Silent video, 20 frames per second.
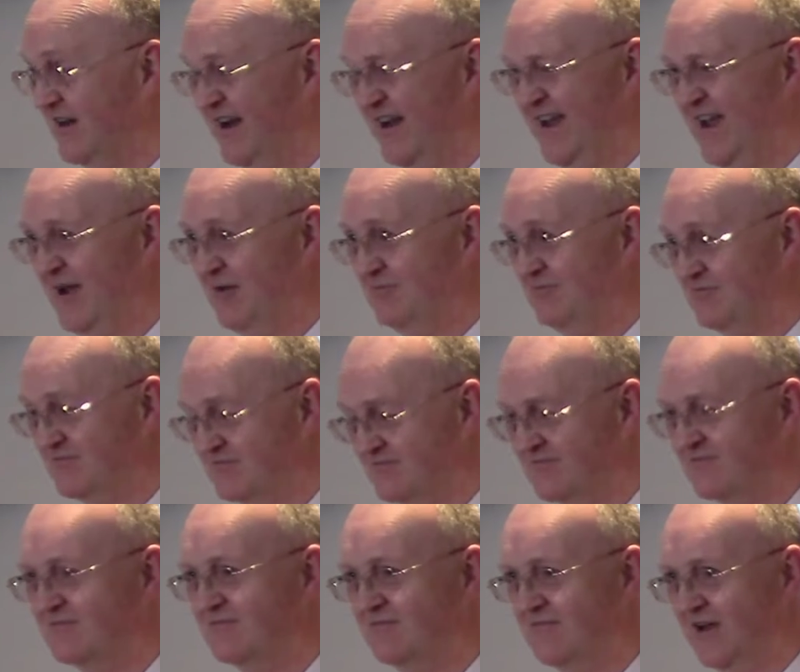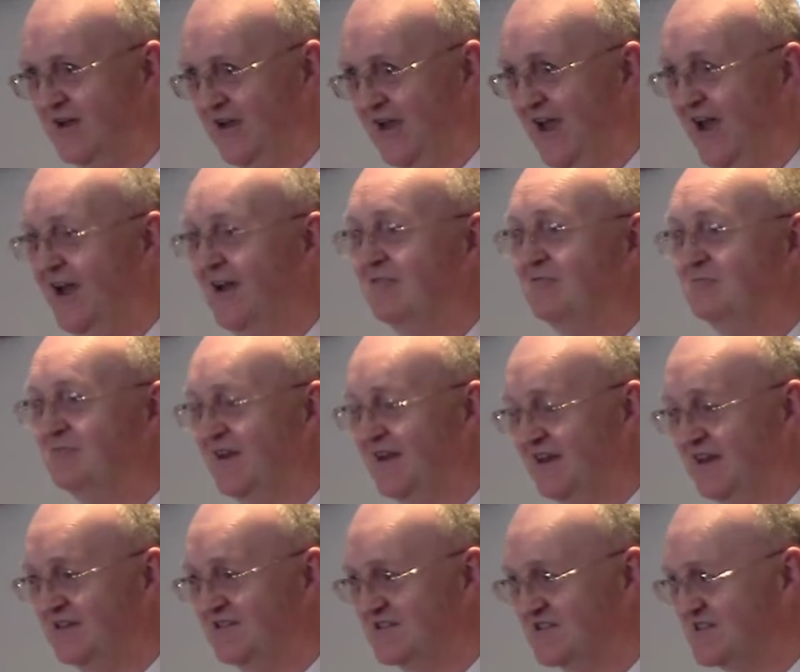I have
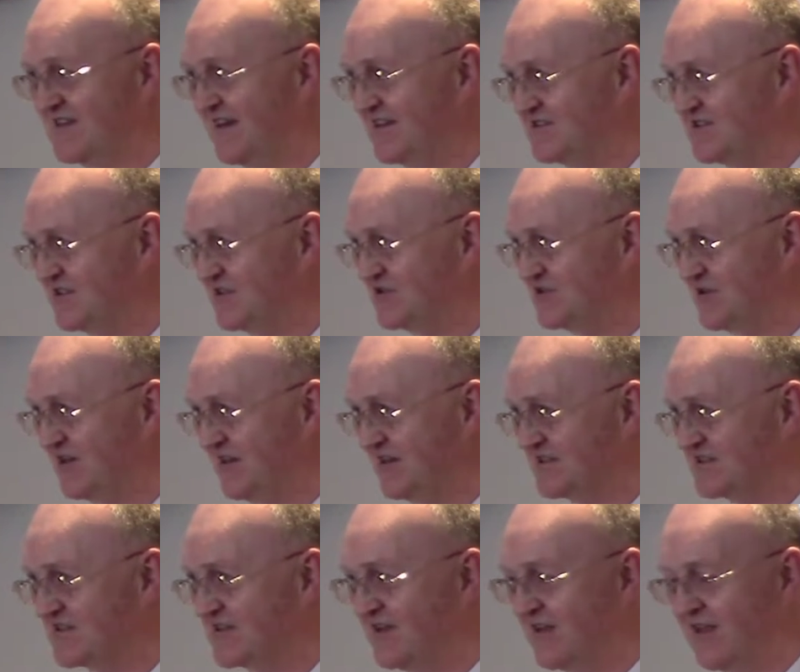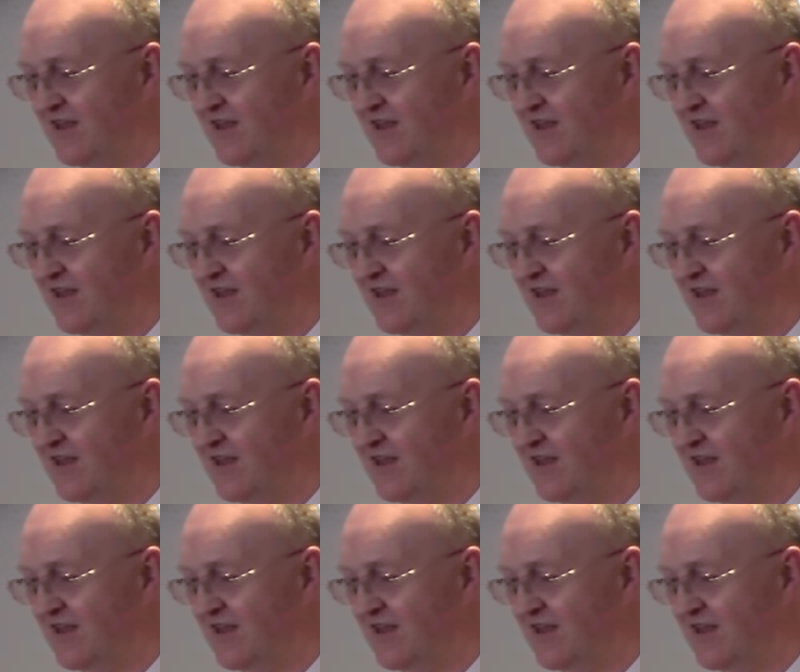many dyslexic traits.